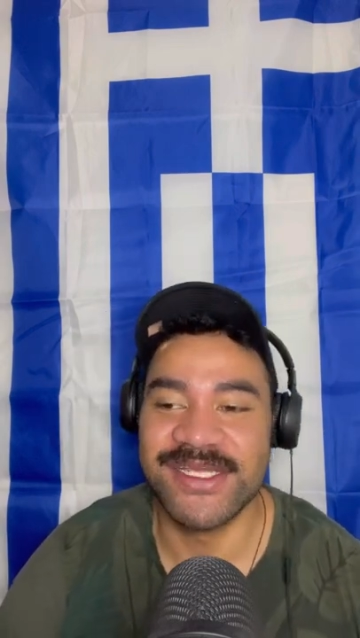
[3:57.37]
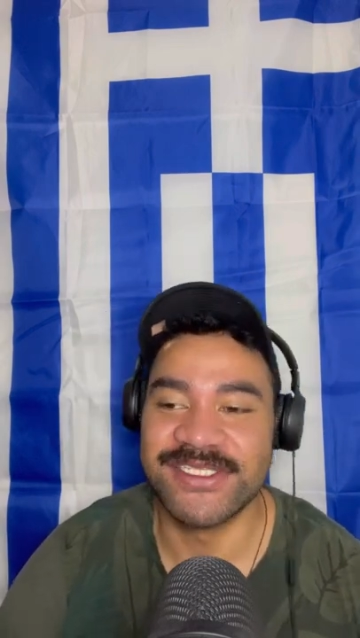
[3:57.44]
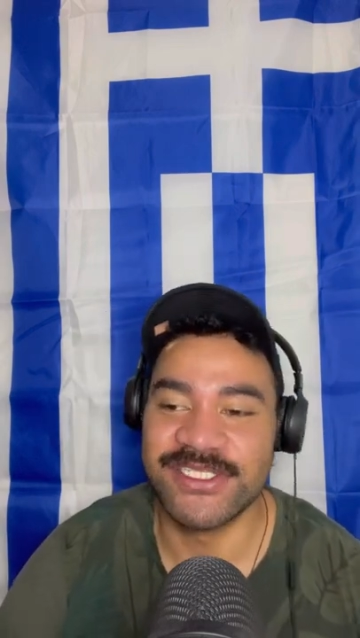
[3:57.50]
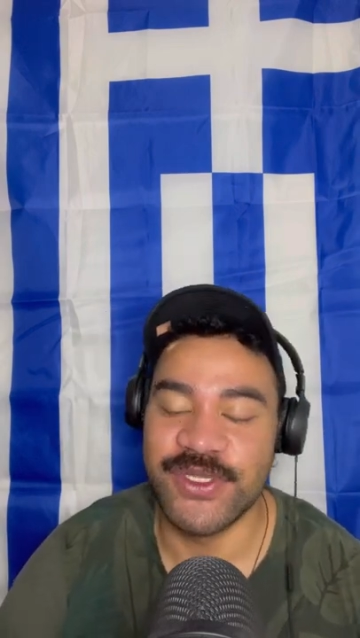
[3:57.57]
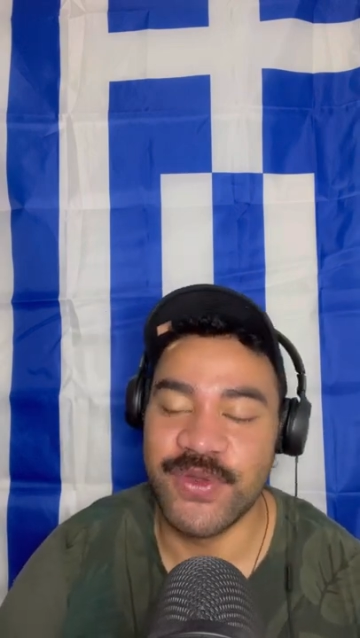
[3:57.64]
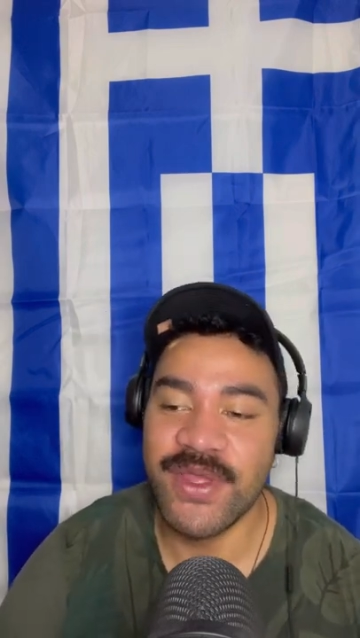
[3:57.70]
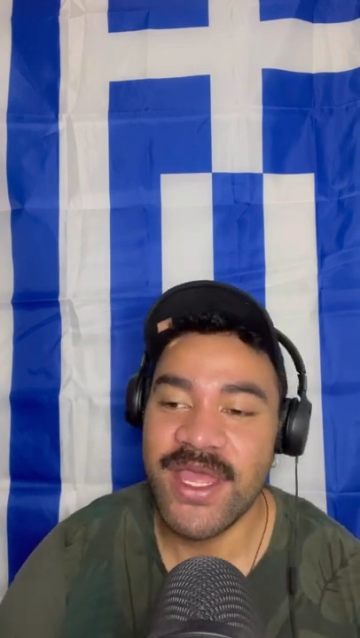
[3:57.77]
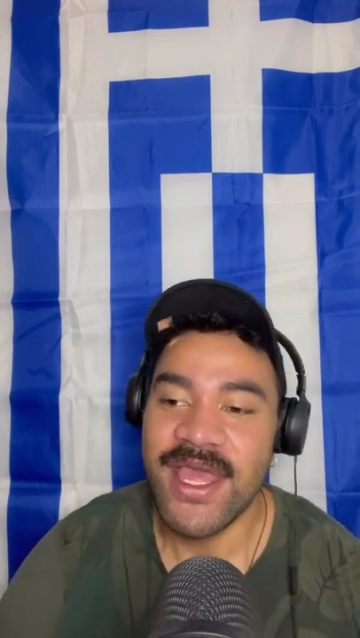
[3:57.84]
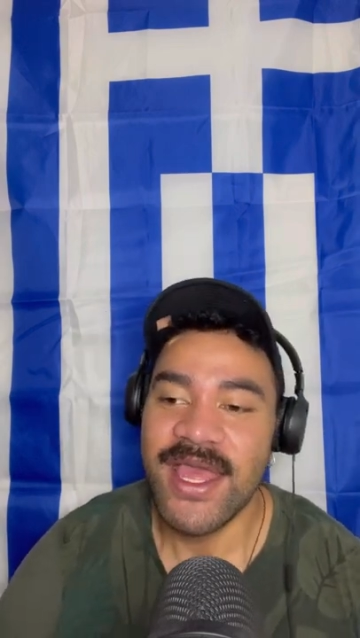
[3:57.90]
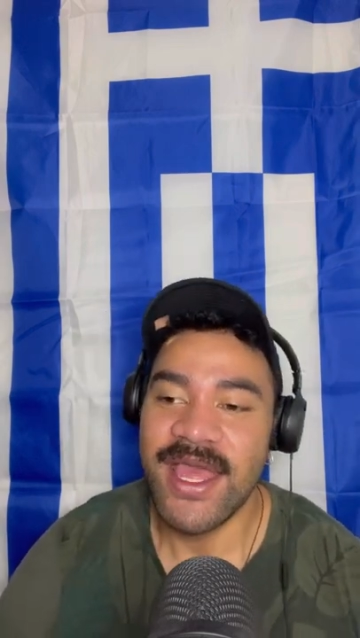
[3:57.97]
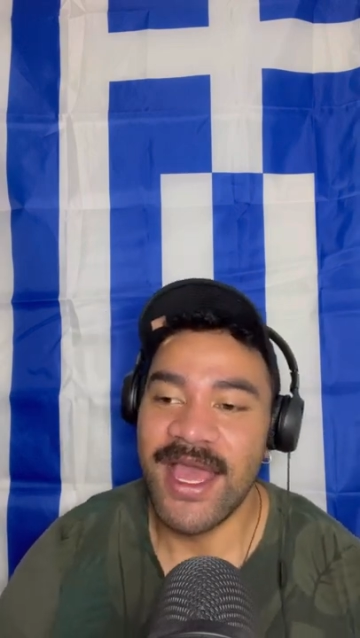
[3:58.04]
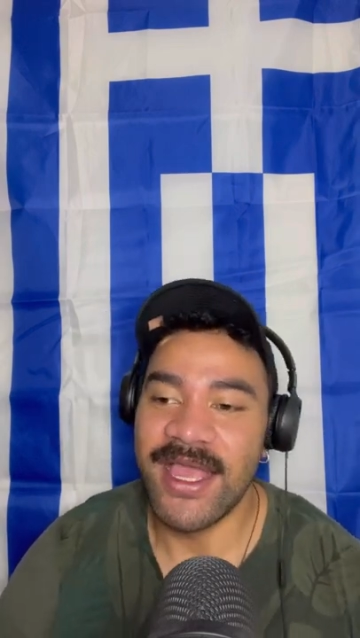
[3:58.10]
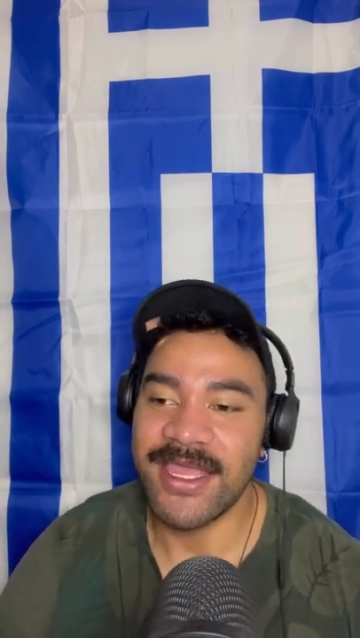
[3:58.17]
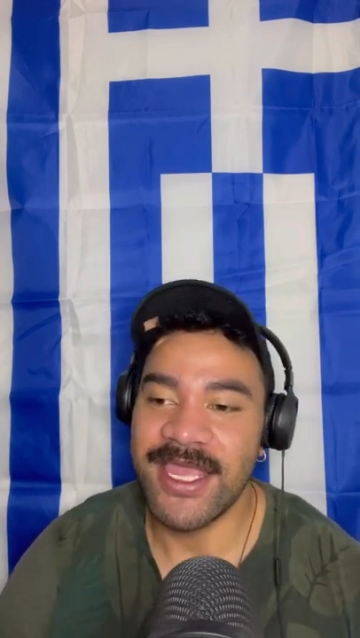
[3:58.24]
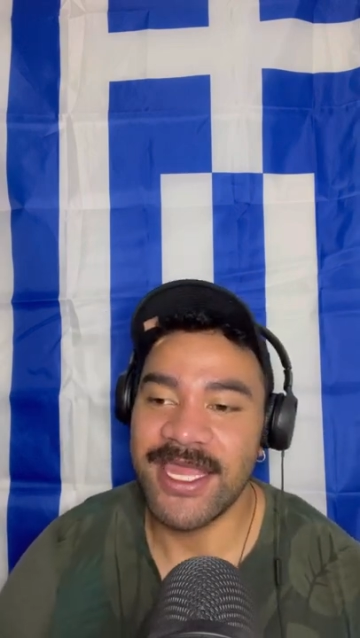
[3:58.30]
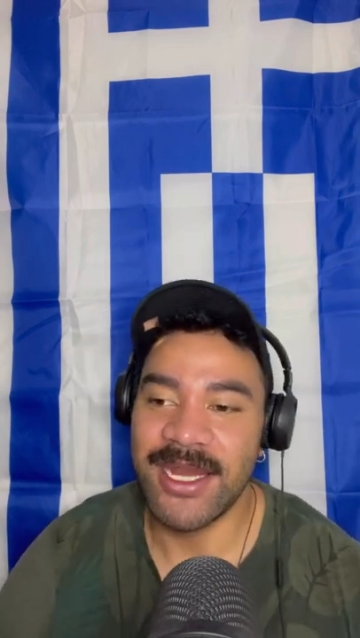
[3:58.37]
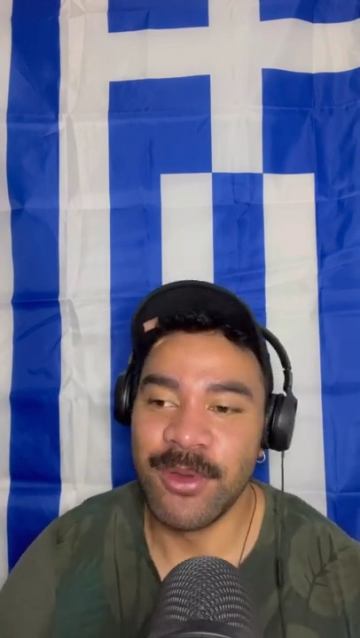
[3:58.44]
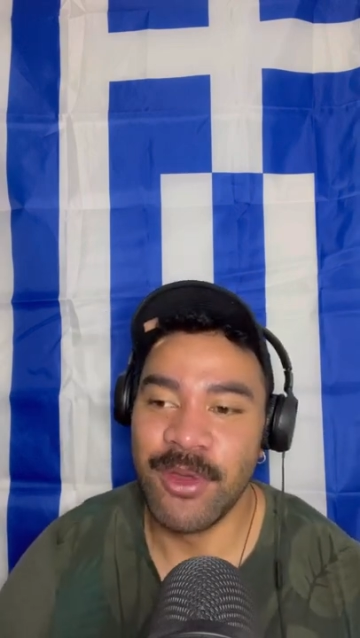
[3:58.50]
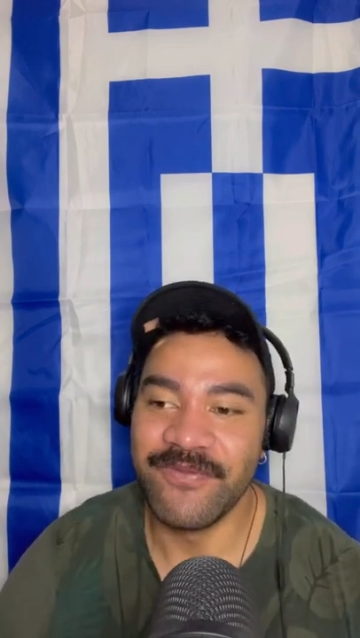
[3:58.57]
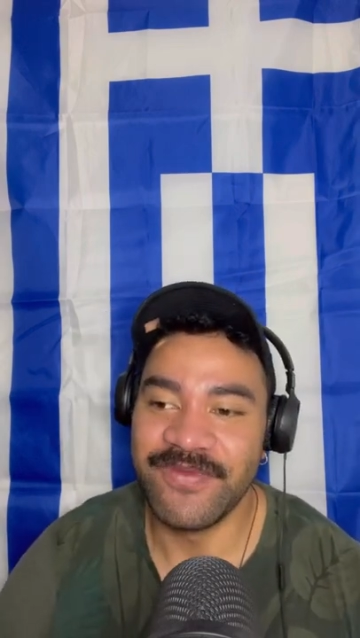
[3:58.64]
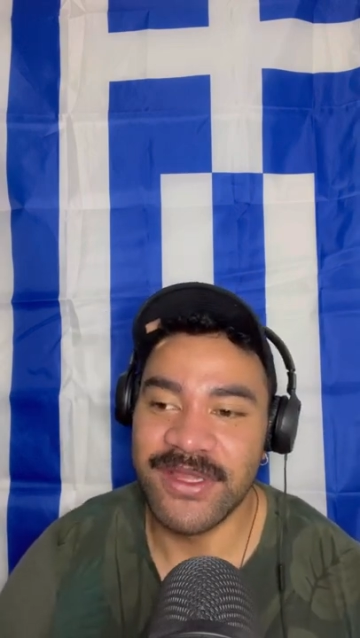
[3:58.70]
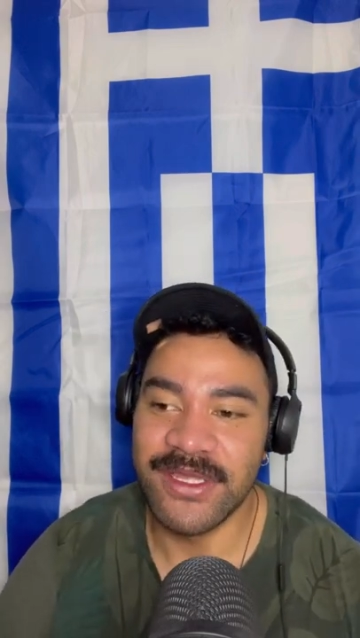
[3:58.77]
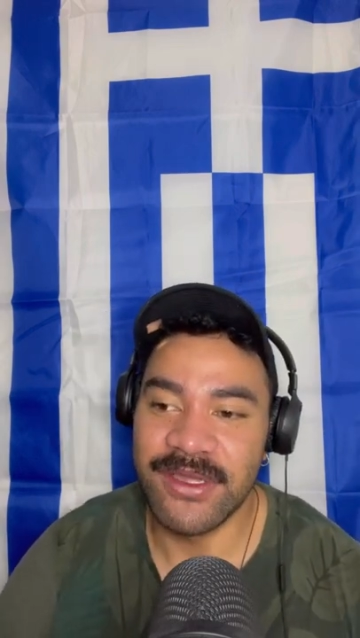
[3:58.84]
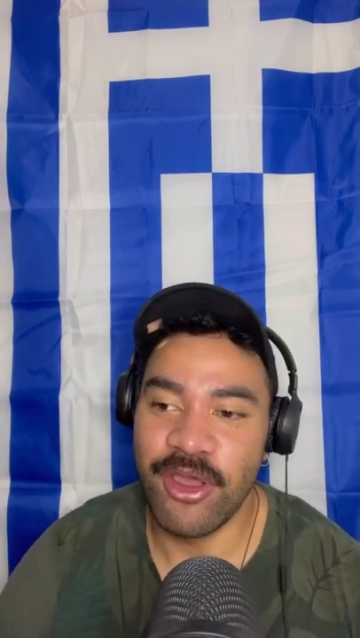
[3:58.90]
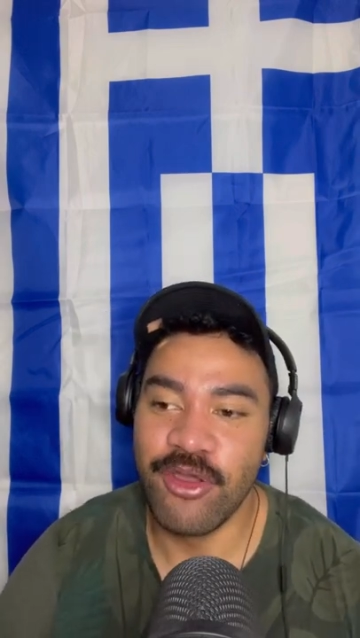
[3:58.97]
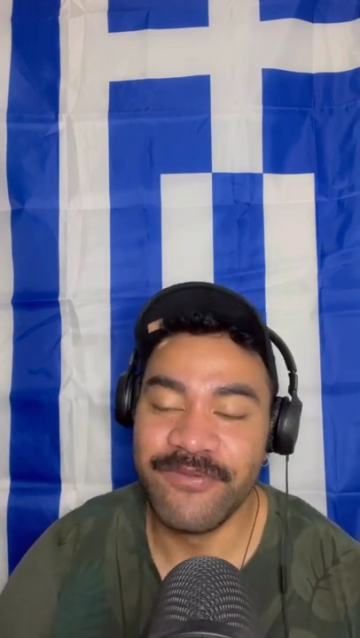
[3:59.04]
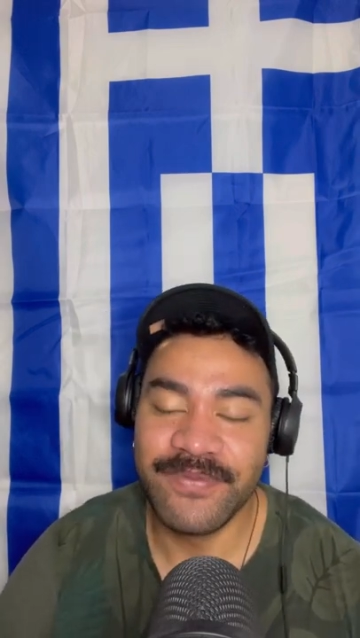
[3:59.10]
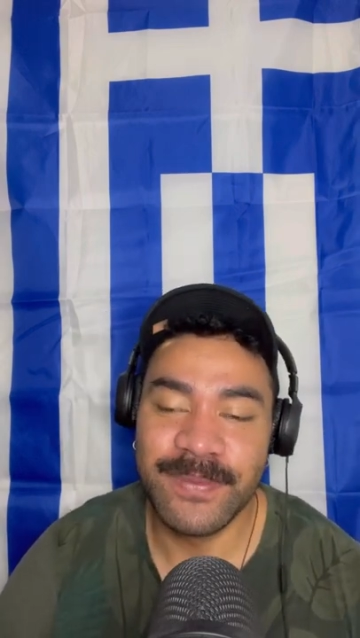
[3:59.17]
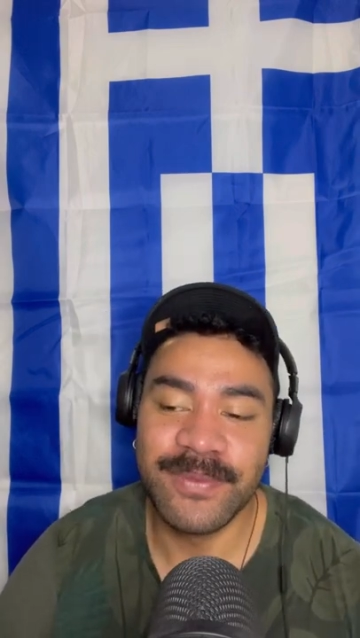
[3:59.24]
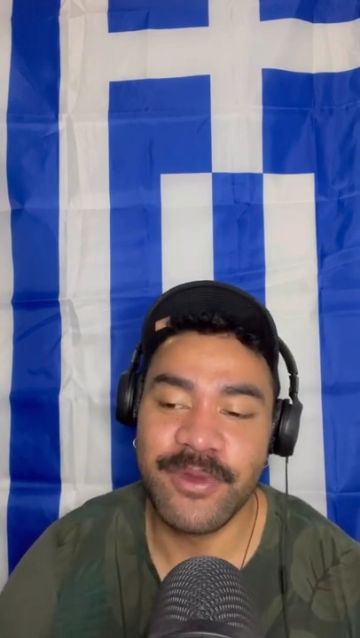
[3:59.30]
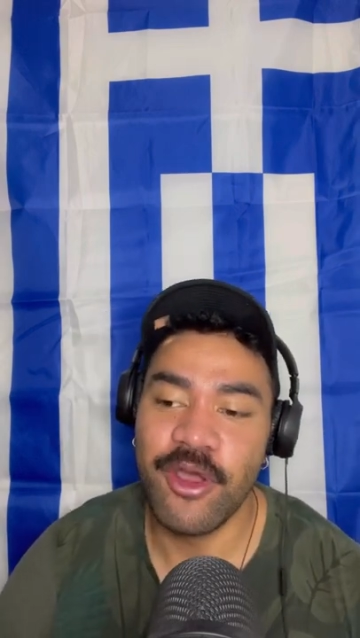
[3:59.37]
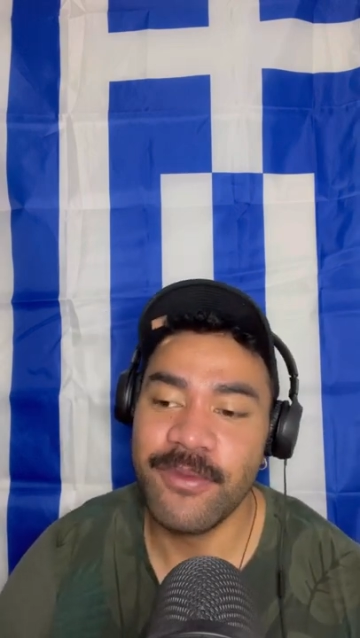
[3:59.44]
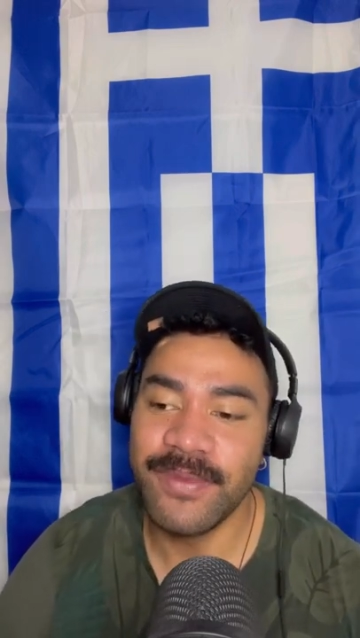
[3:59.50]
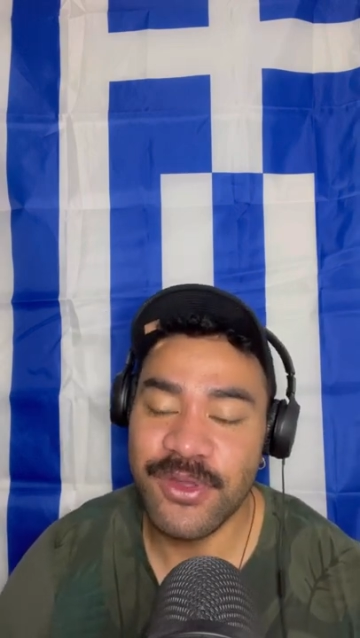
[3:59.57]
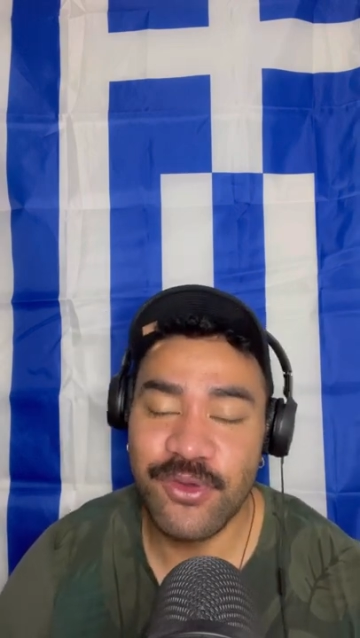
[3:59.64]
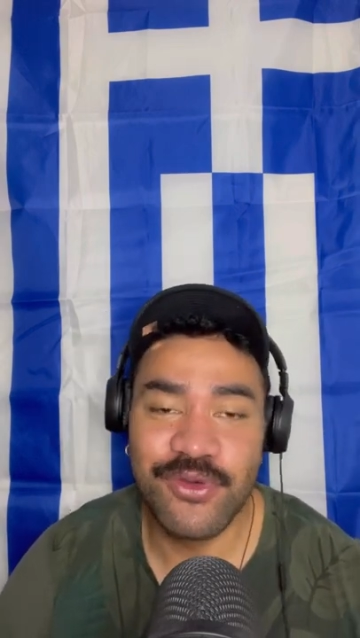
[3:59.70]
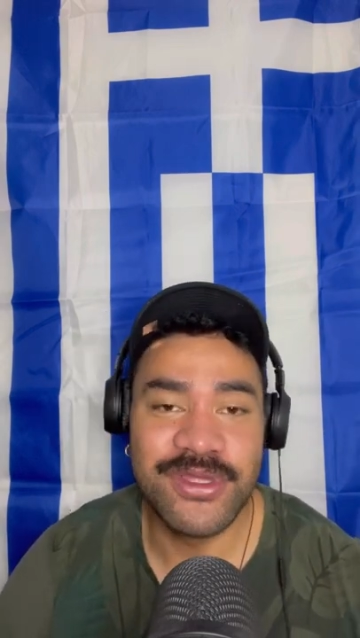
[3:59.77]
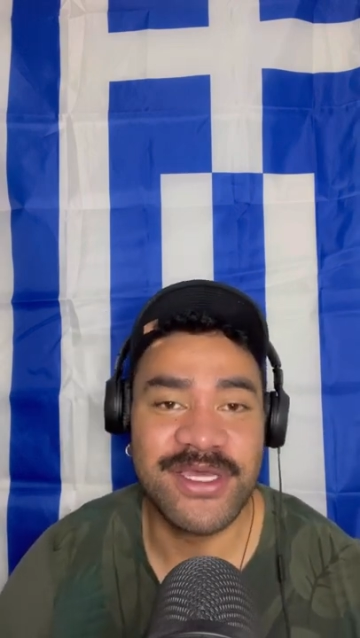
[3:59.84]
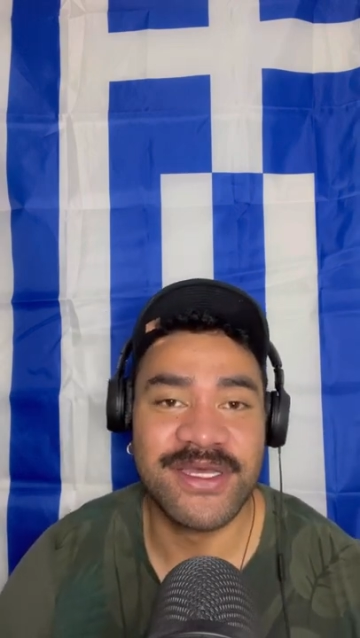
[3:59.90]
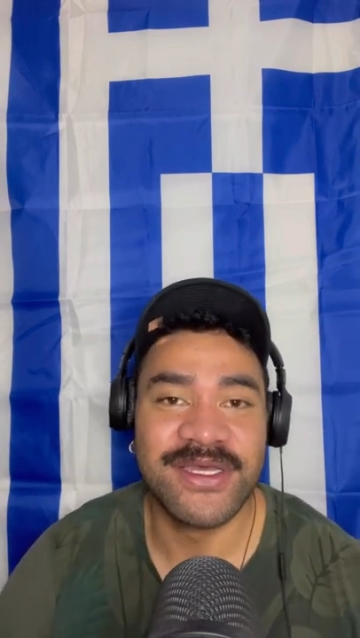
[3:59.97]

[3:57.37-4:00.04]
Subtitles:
So again, I'm hoping all your